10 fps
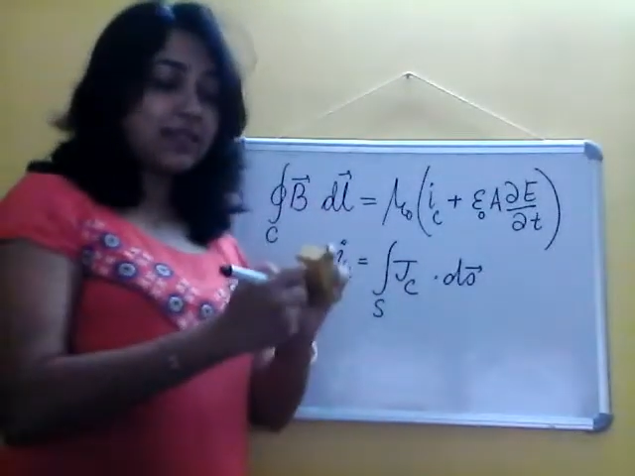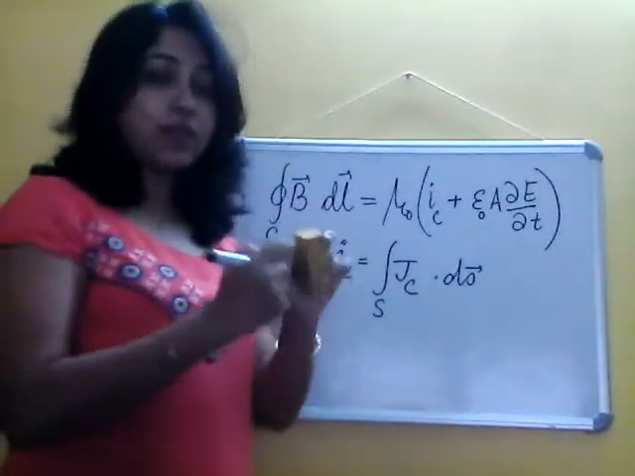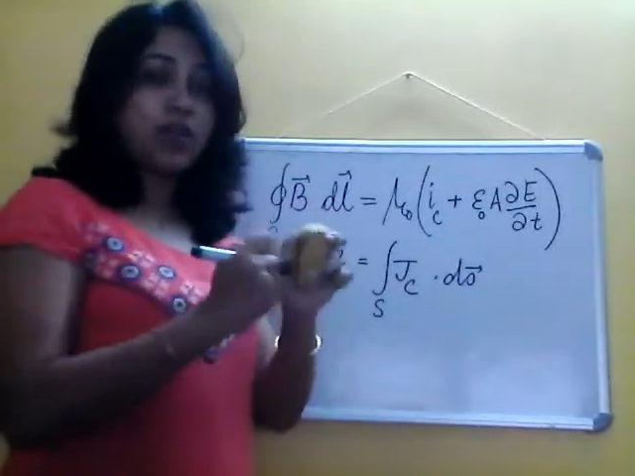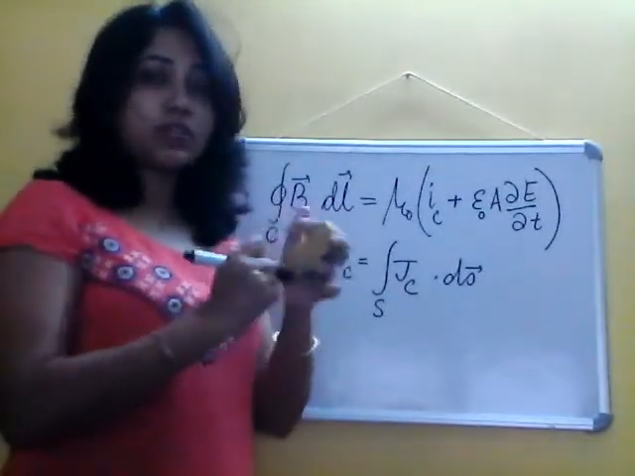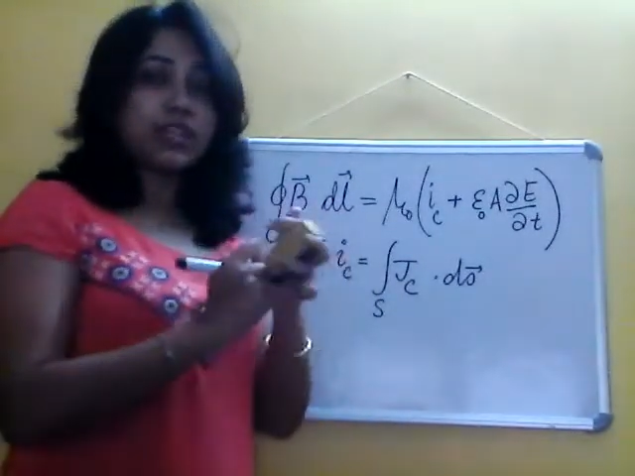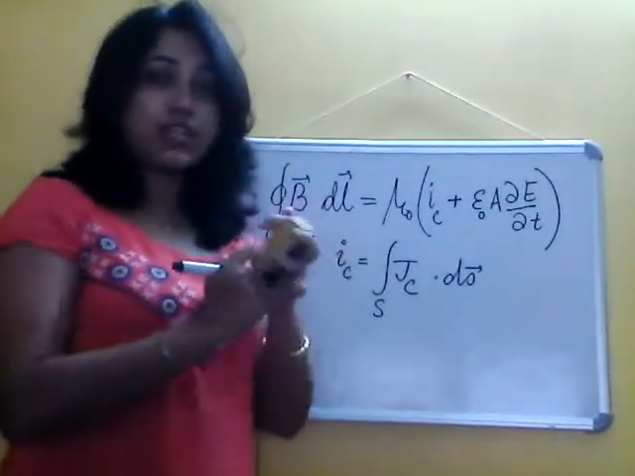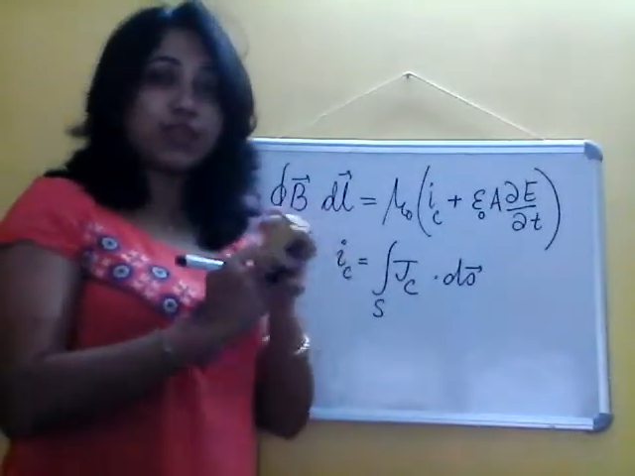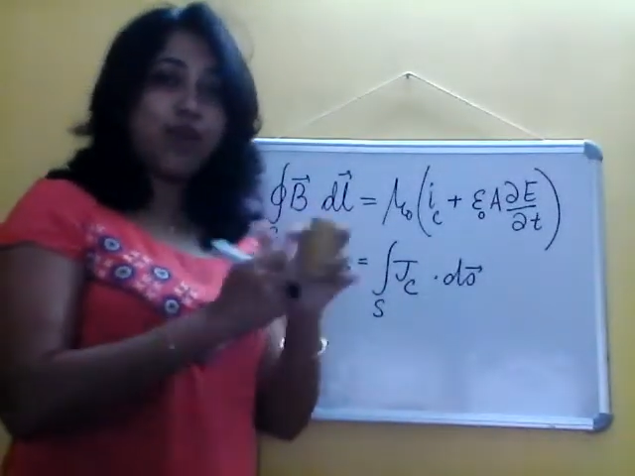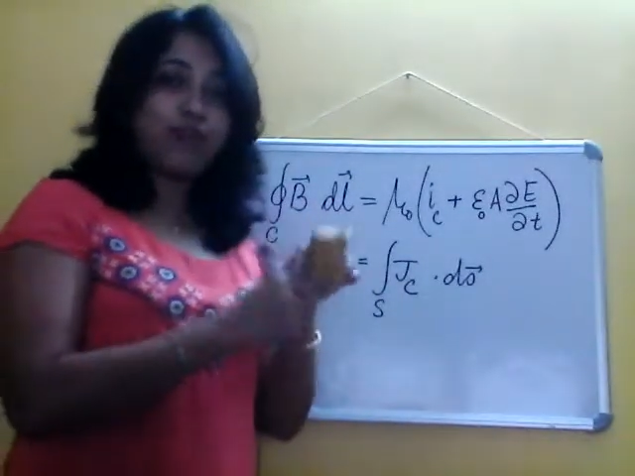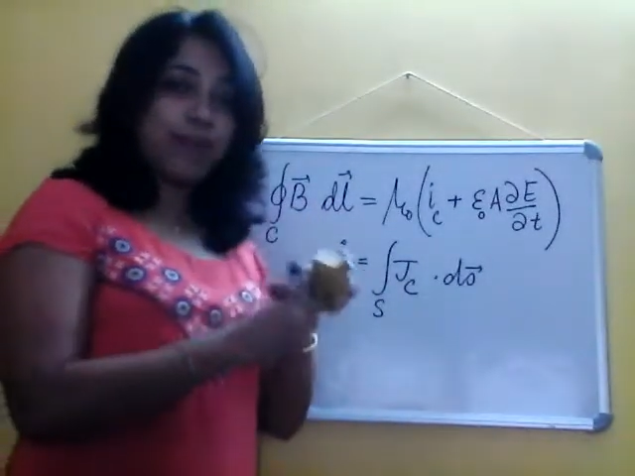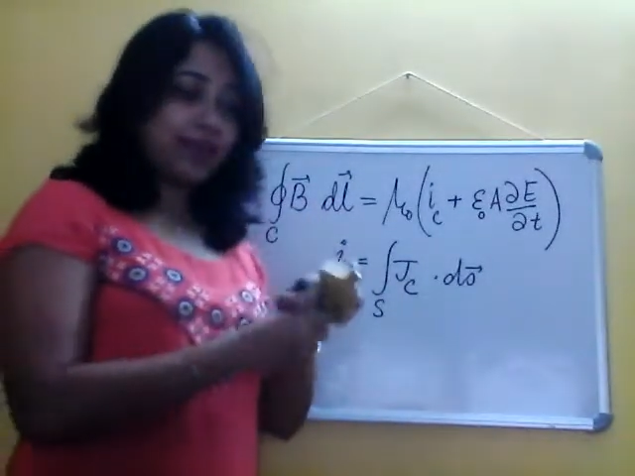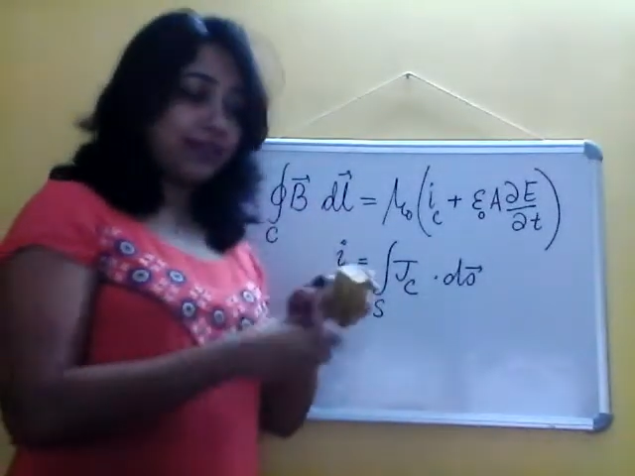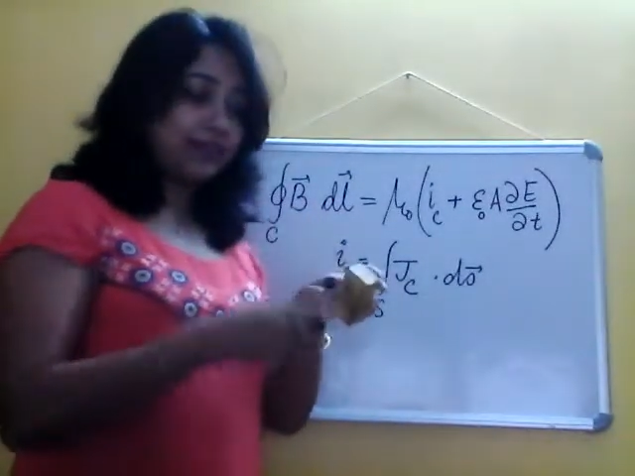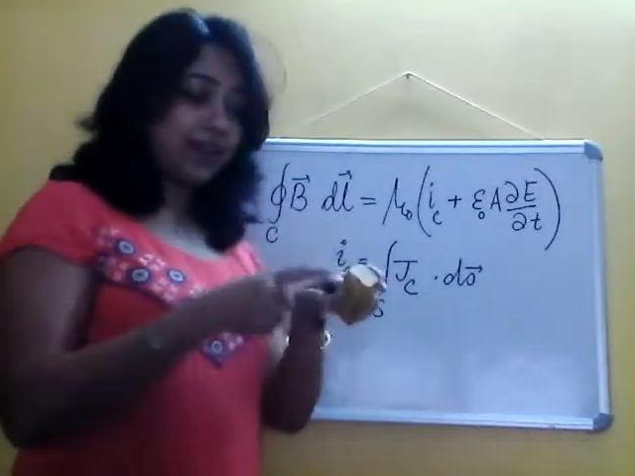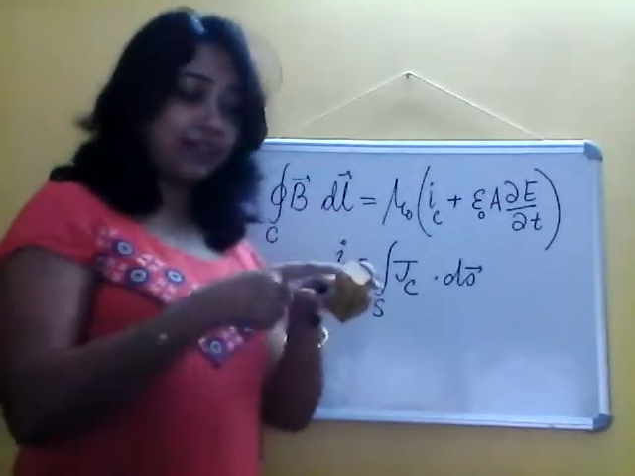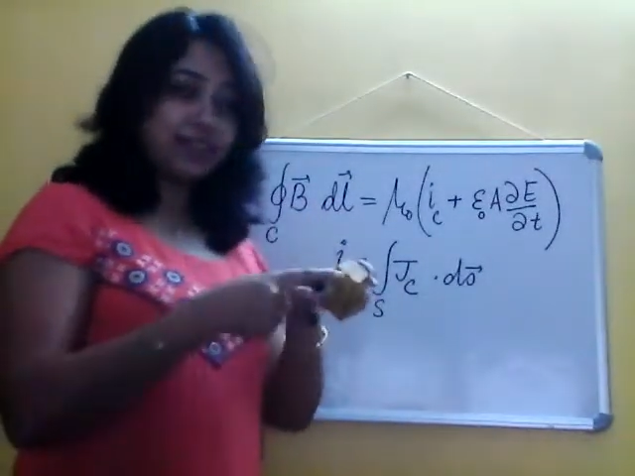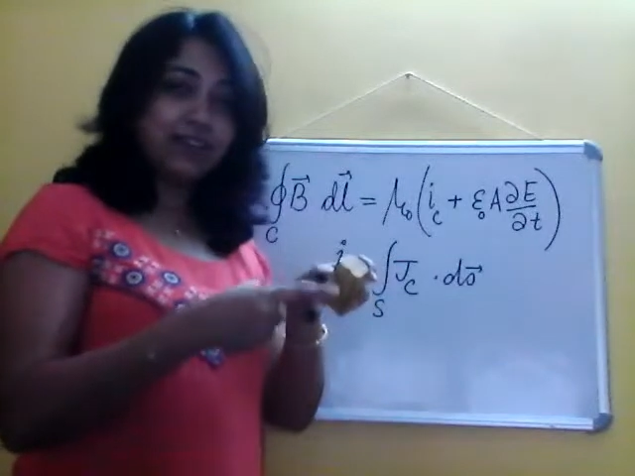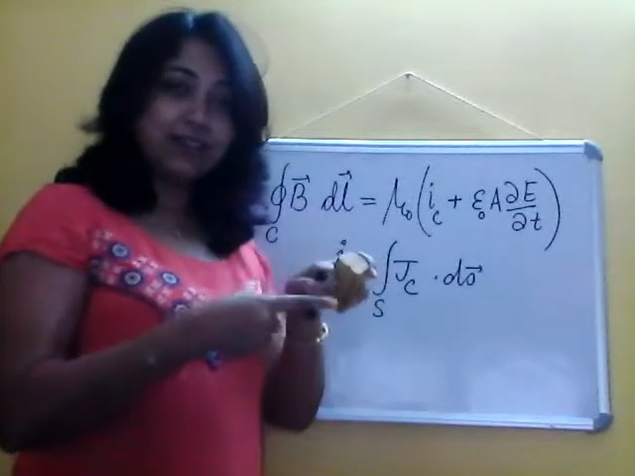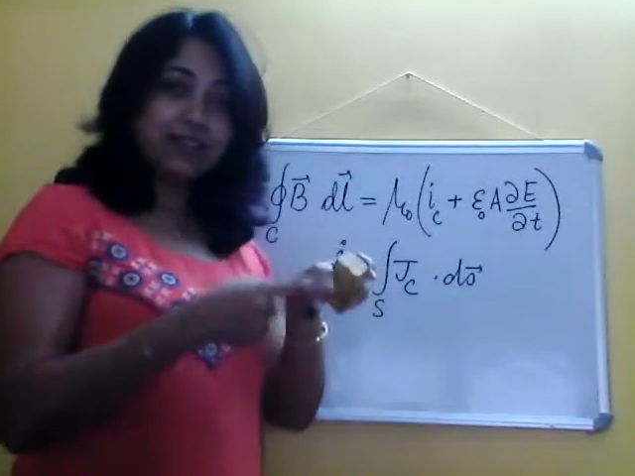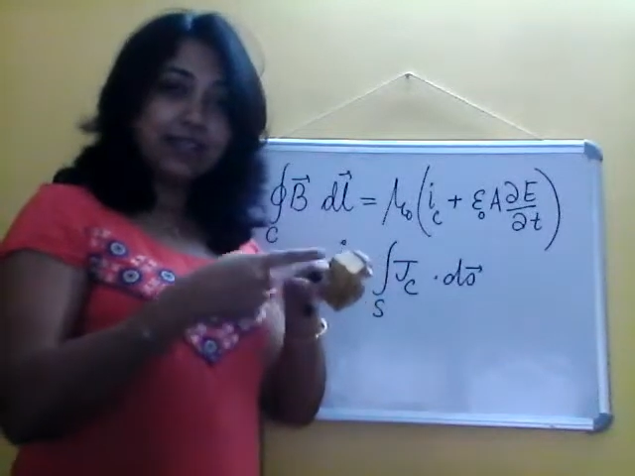cross section of my conductor,